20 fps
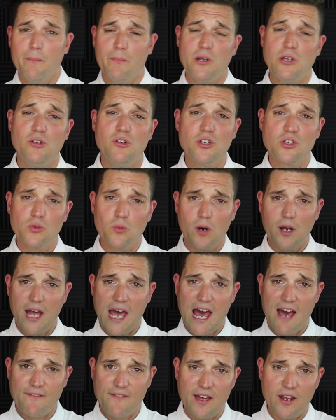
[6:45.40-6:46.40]
But you just want to
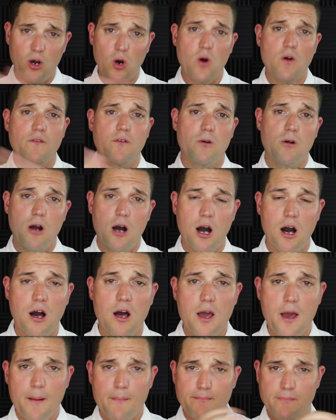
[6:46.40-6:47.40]
have that
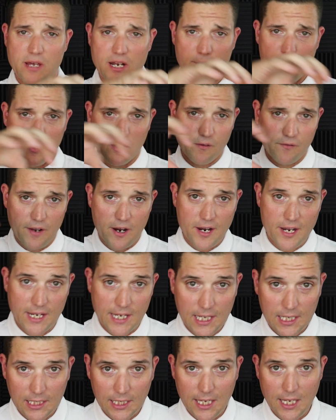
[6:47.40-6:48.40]
overall minimal, very
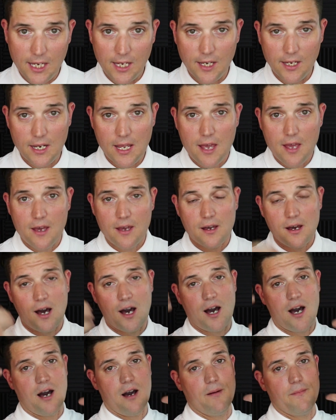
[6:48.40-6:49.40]
clean,
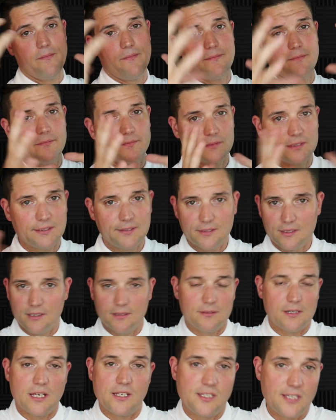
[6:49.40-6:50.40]

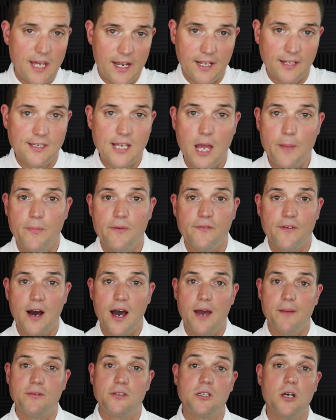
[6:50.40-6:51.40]
aesthetic type of
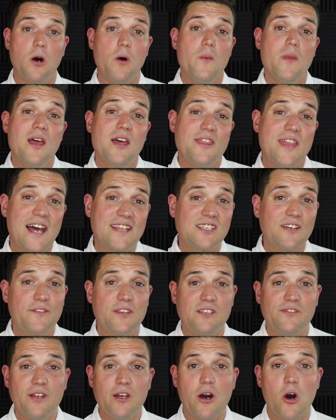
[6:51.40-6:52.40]
vibe. So that's it for
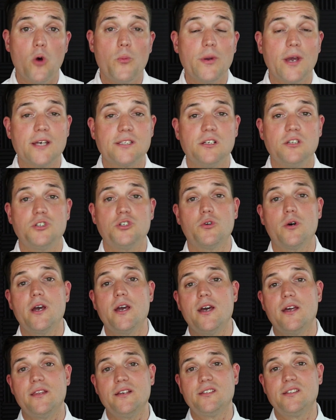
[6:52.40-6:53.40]
this video. I hope you guys enjoy
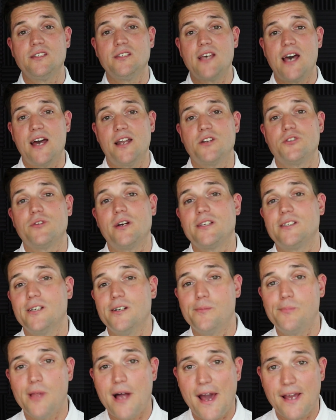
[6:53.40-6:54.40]
it. And this is how to dress
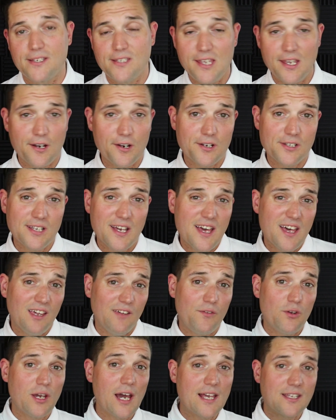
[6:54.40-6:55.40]
up black sneakers.
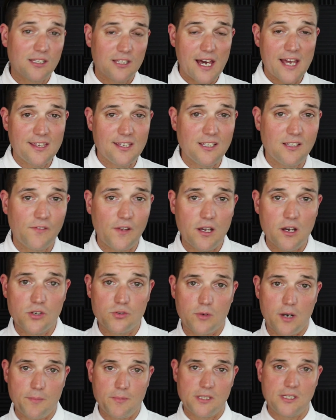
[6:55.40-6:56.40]
If you guys like these videos
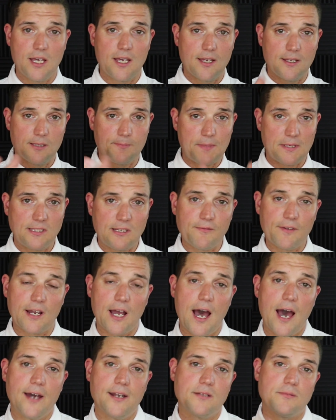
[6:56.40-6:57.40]
where I'm just taking specific
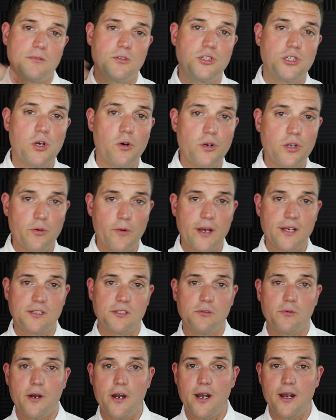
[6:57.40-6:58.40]
items and showing you ways
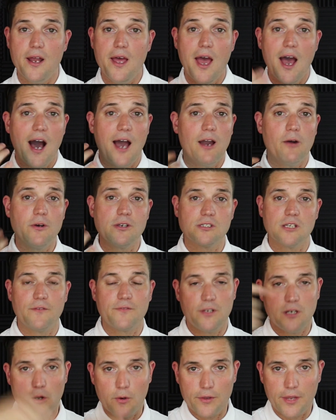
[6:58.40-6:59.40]
to wear it, I always love
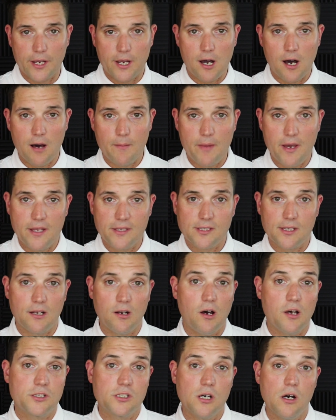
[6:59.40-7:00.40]
to know in the comments. And
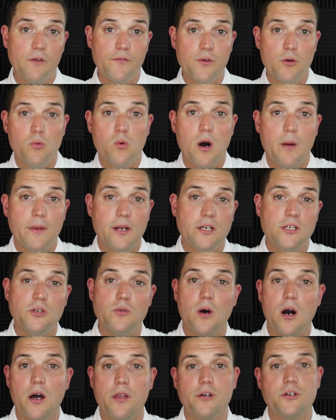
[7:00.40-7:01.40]
also if you want me to
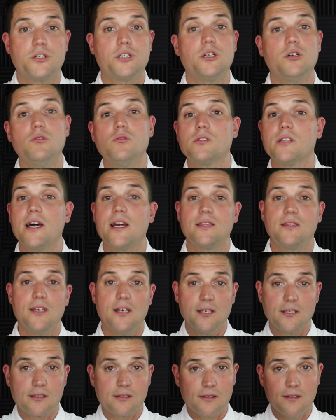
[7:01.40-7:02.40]
do other shoes like
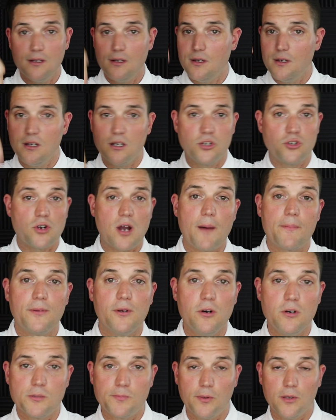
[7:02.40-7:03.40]
this, drop
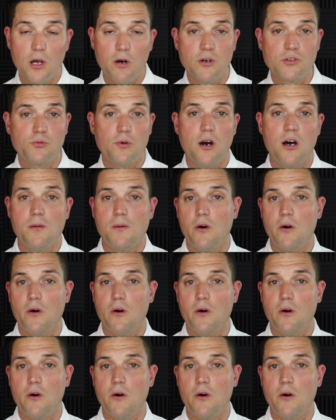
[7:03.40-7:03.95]
those below as well.